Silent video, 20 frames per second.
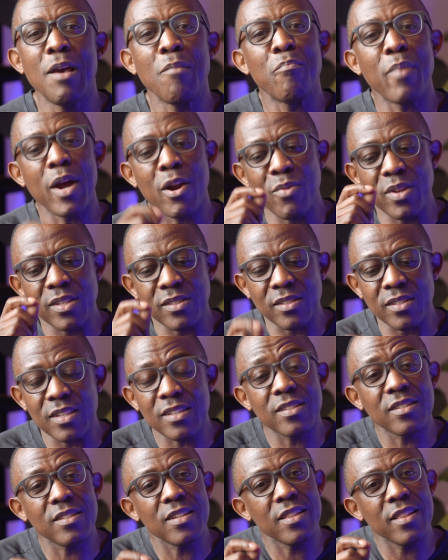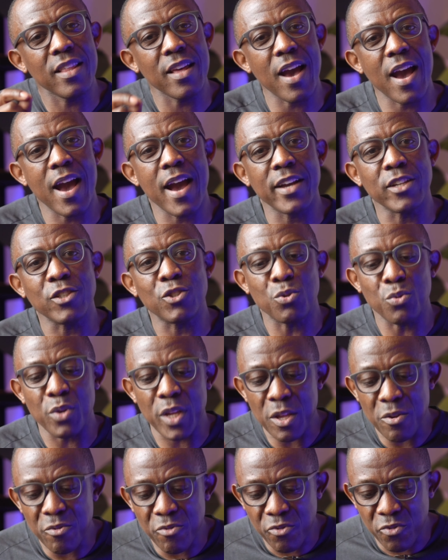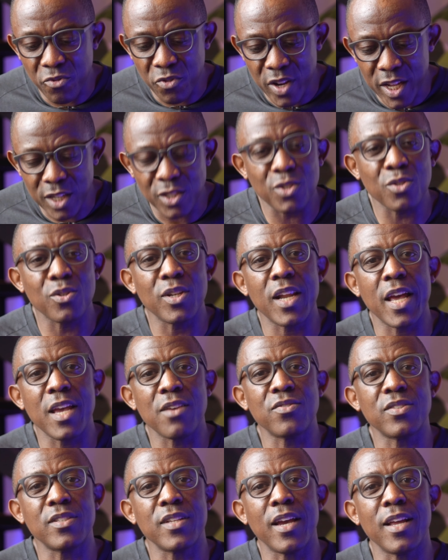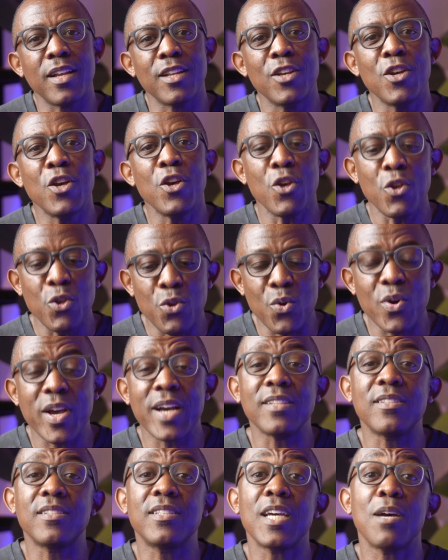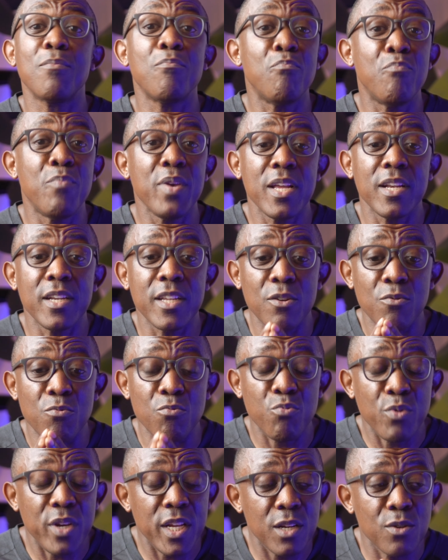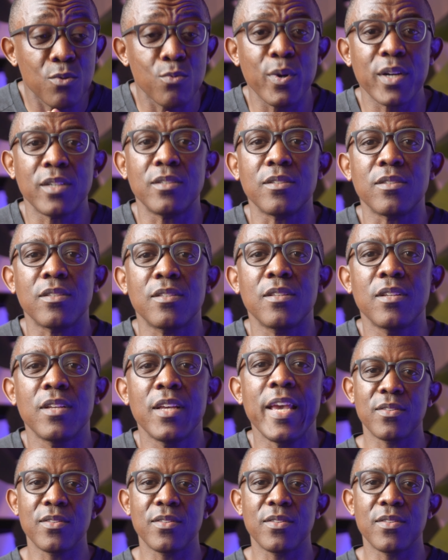By resisting the urge to inflate your lifestyle, you can start building real wealth.